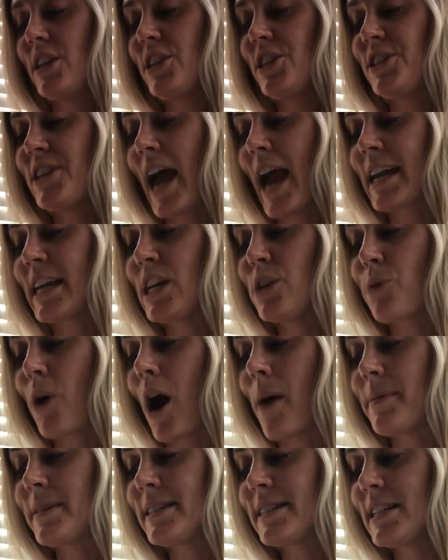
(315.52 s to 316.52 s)
Jackie
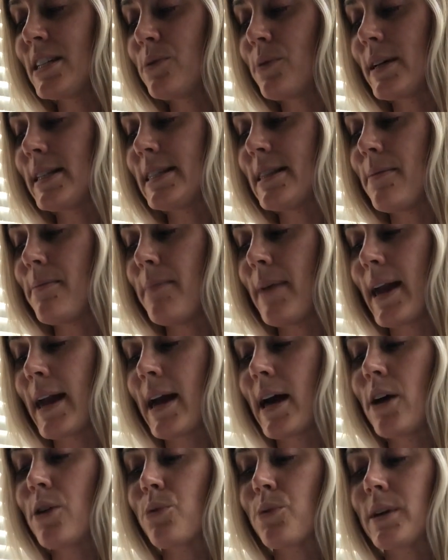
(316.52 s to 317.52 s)
Robinson was the
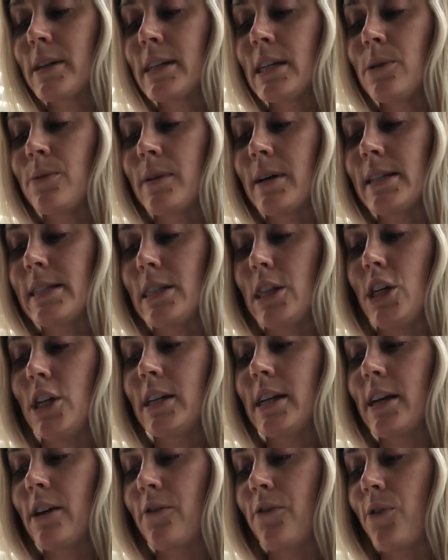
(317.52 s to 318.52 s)
man Rickey was
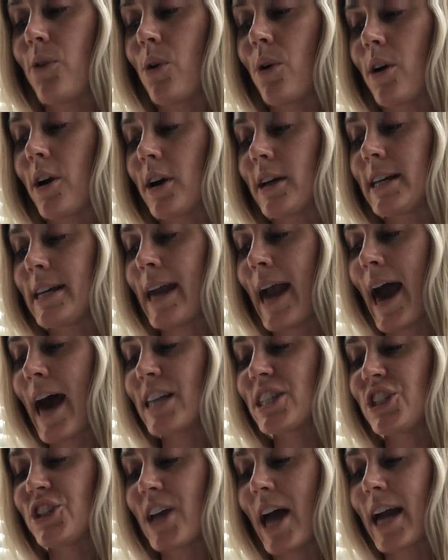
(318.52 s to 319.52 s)
looking for. He
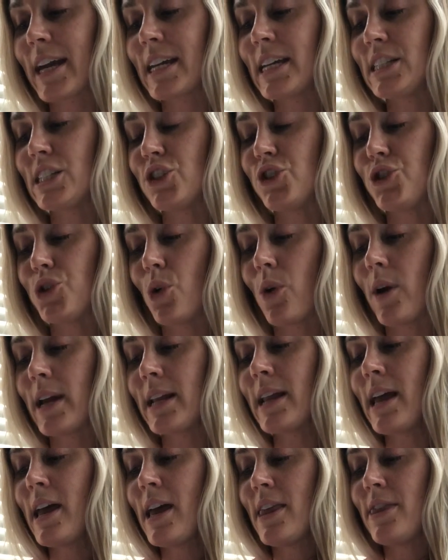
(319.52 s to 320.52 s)
asked Jackie to
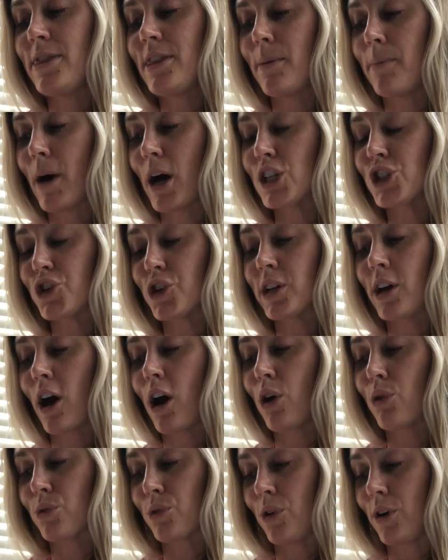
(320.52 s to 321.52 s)
join the
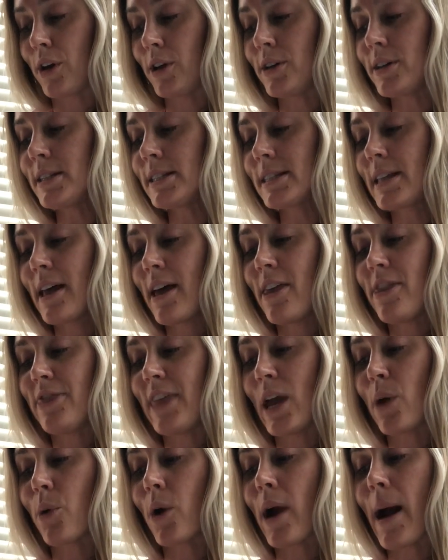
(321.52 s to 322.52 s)
Montreal Royals.
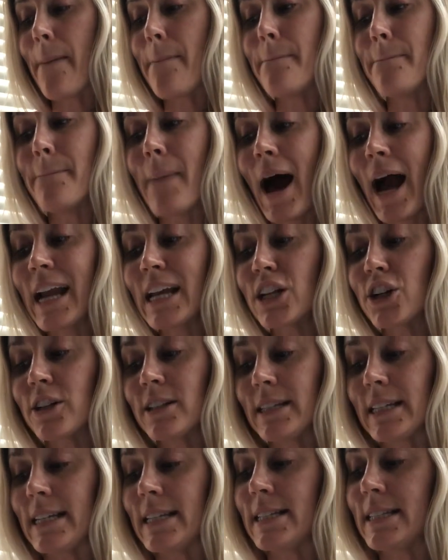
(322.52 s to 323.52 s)
They were a minor
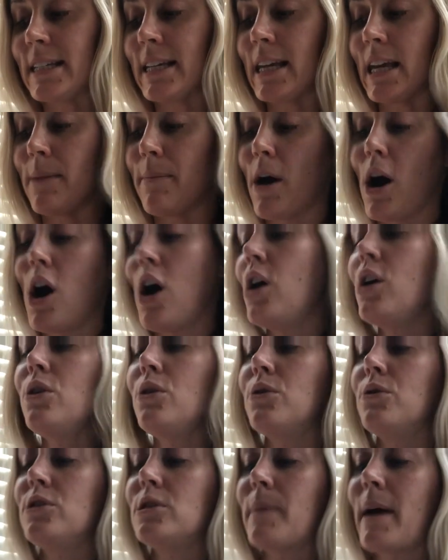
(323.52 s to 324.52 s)
league team
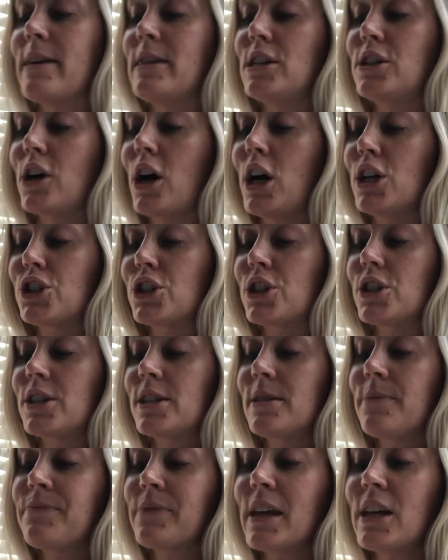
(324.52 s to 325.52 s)
owned by the Dodgers.